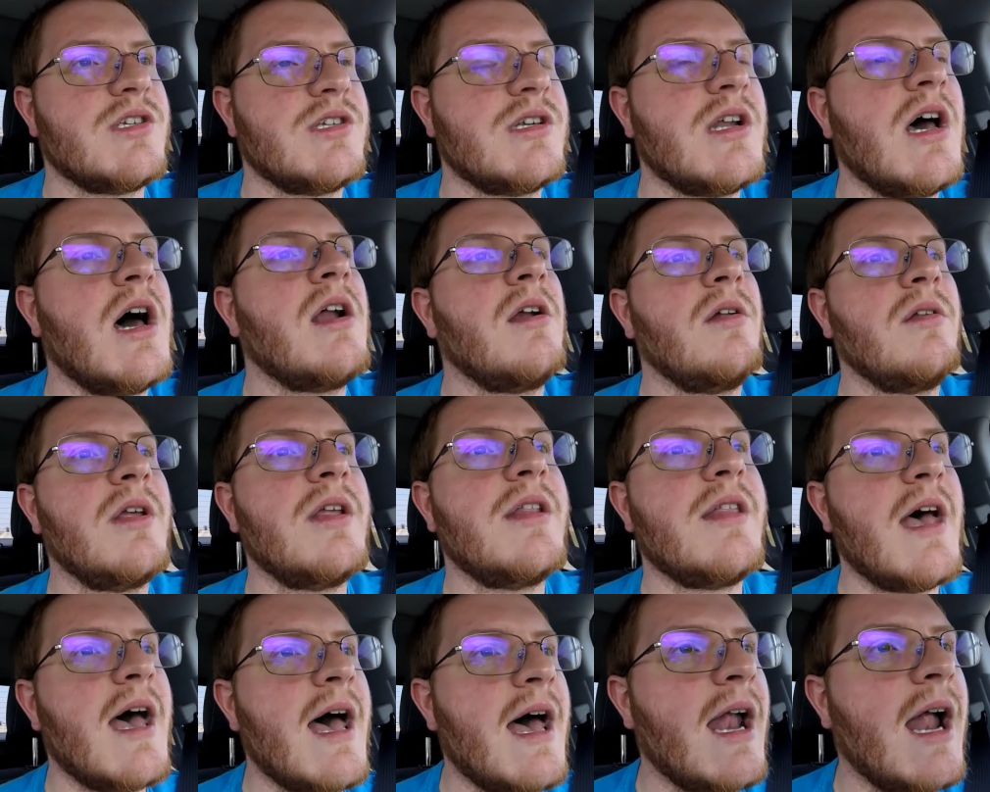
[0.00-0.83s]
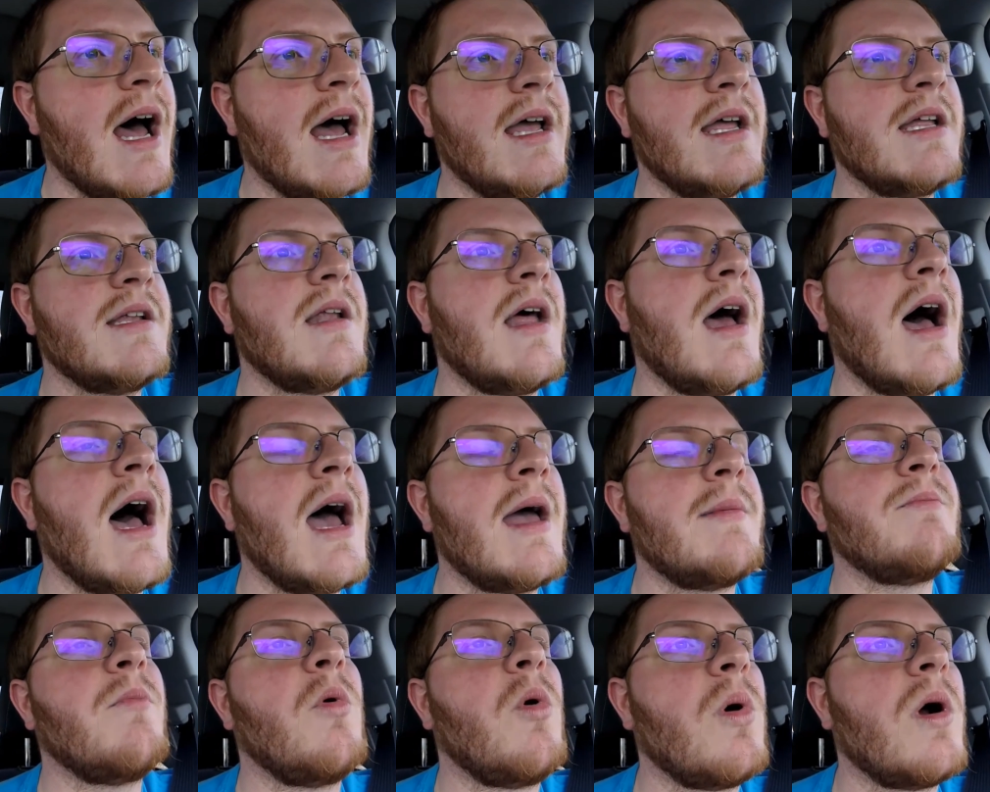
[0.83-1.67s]
And not only that,
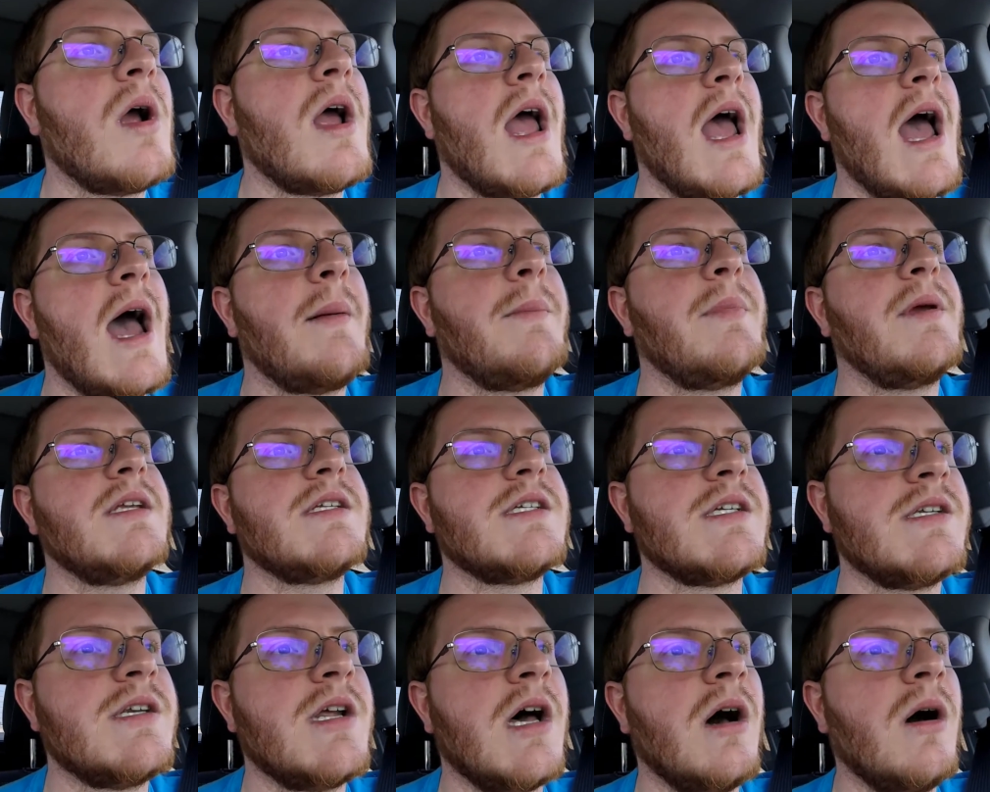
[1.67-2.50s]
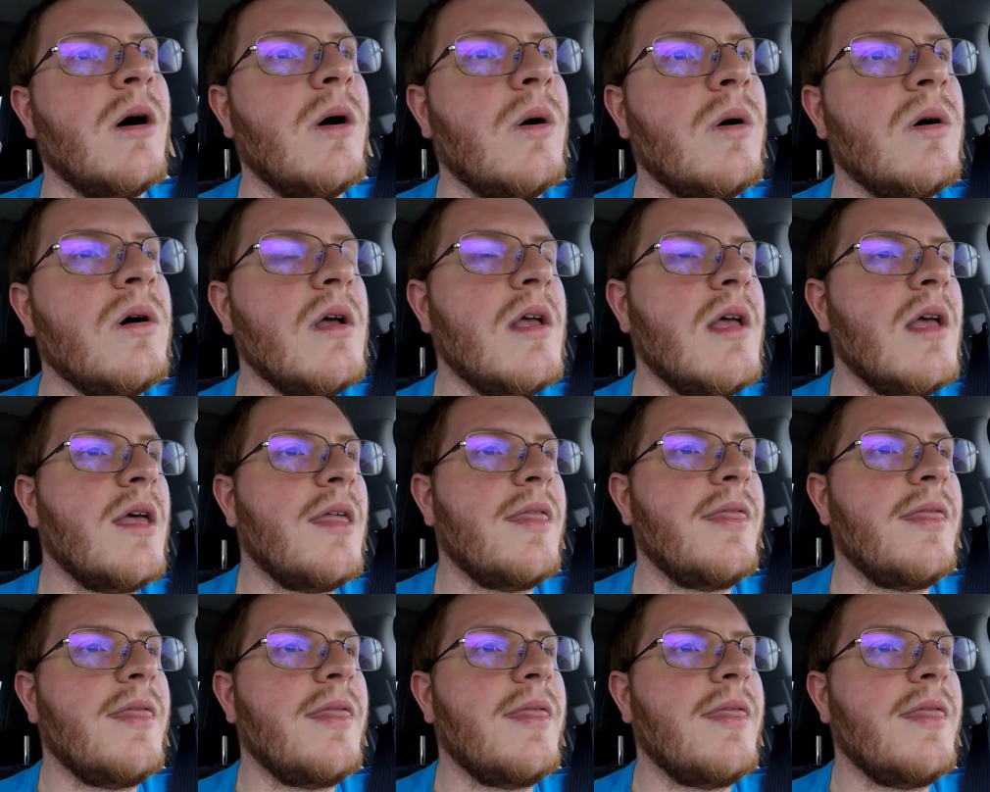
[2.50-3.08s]
I'm more happy to know